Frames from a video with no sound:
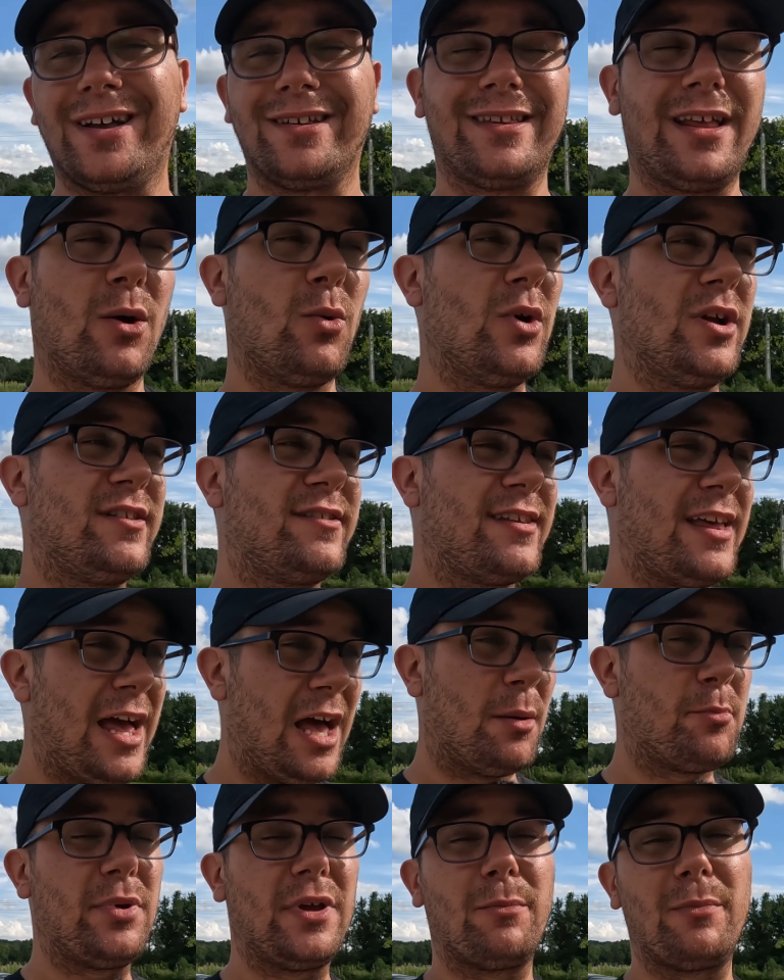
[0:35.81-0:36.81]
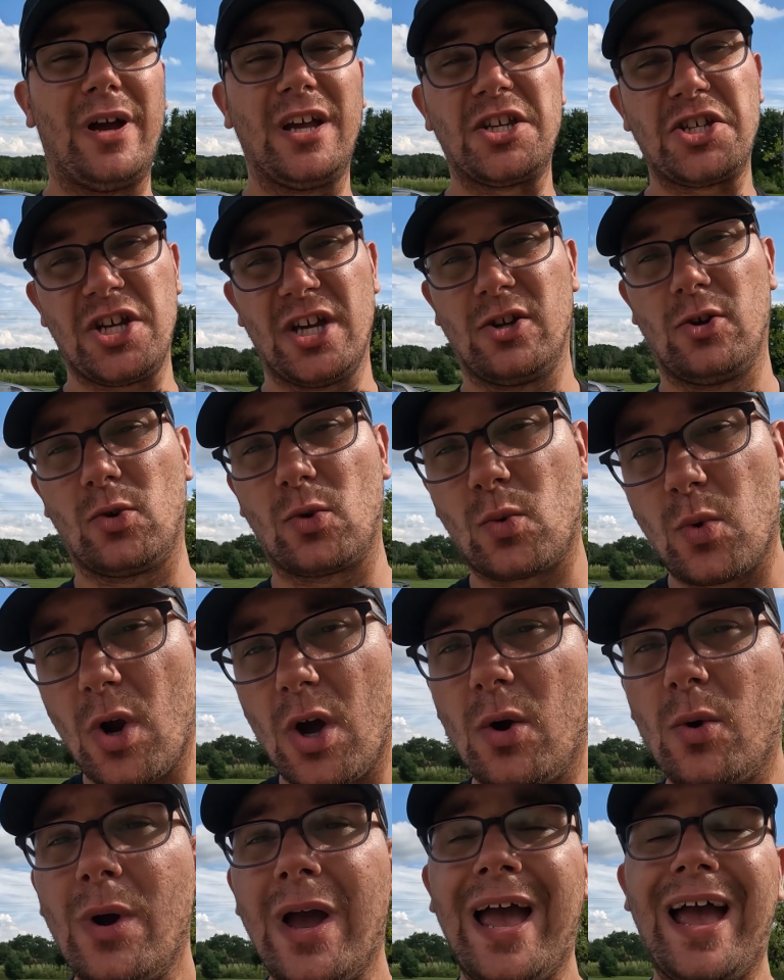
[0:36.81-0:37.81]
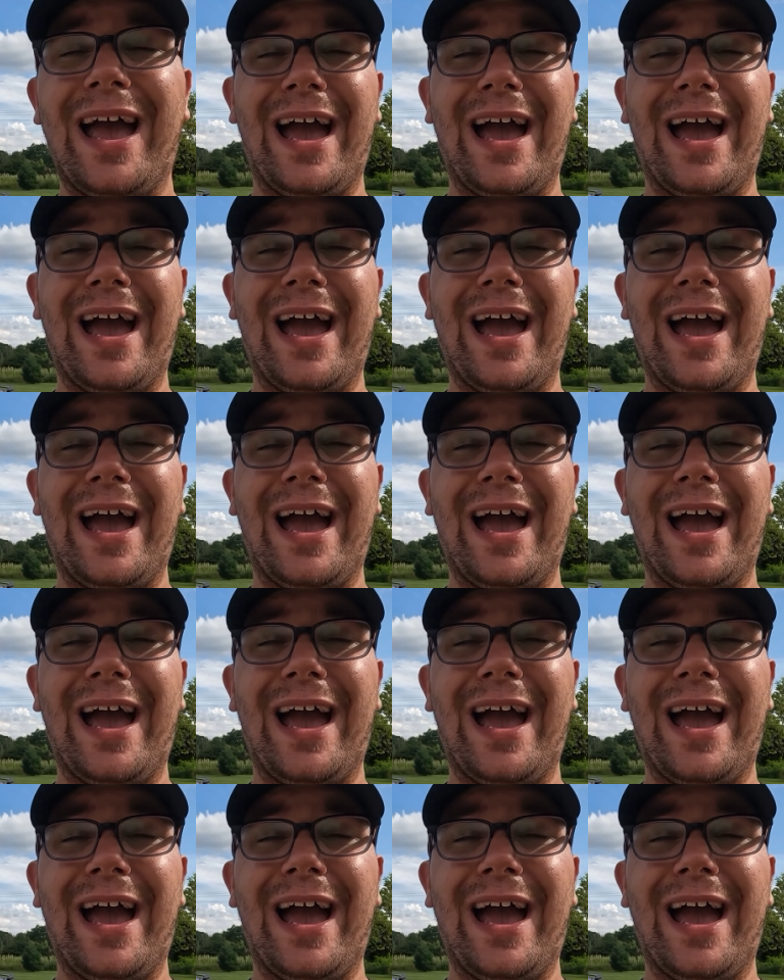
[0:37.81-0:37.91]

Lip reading: That way it's helping my channel grow.